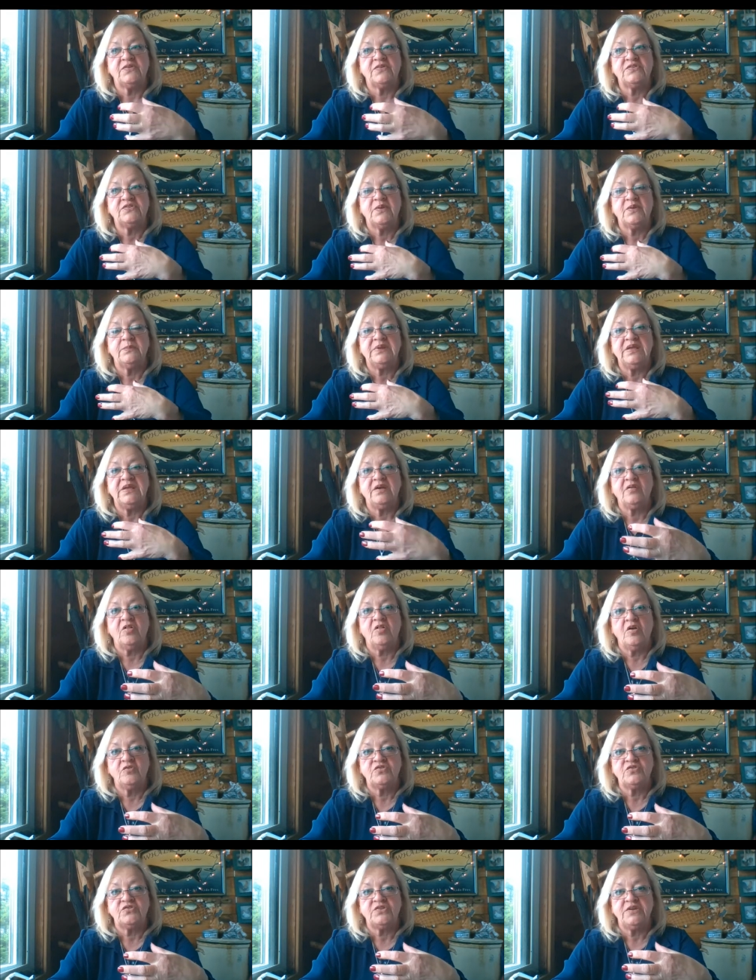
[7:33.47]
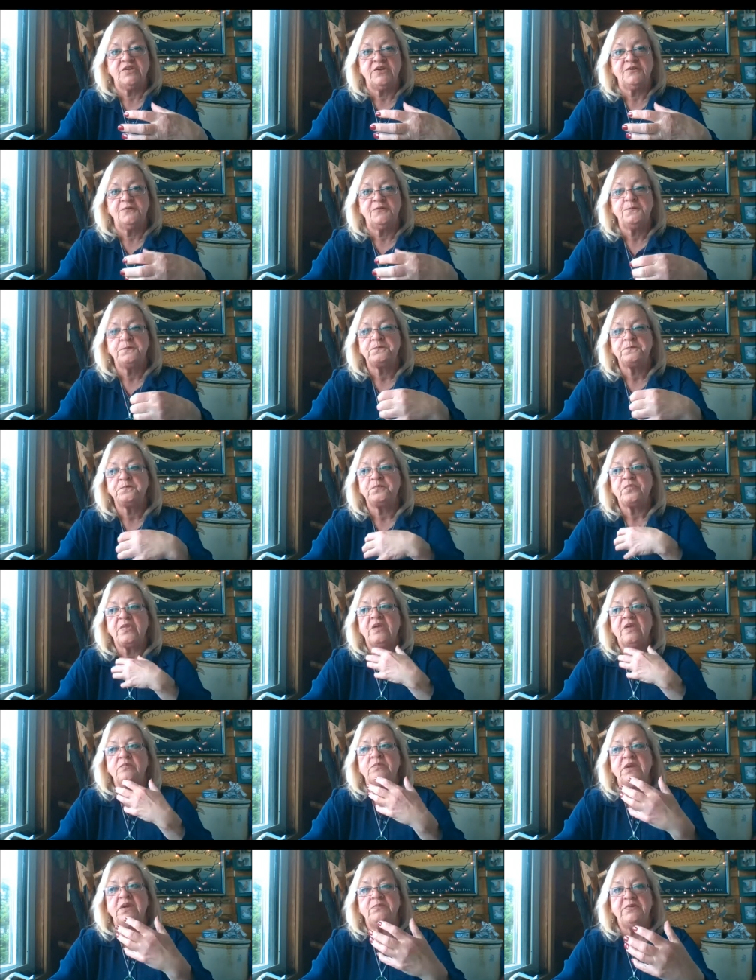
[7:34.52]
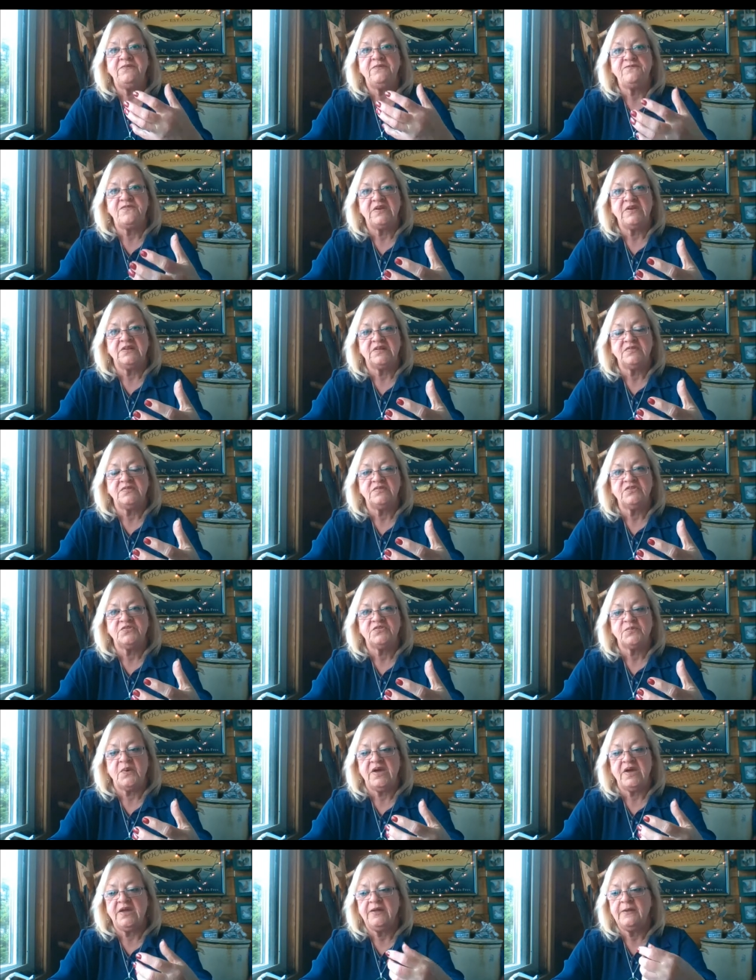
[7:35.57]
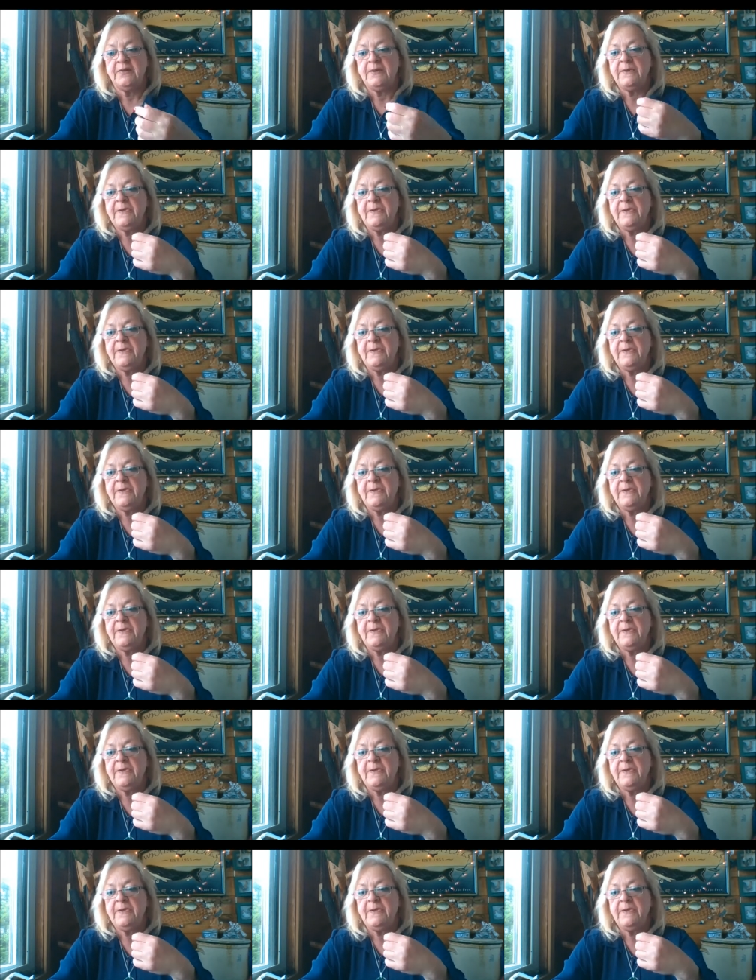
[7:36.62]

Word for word: Is somebody close to you may be feeling this way,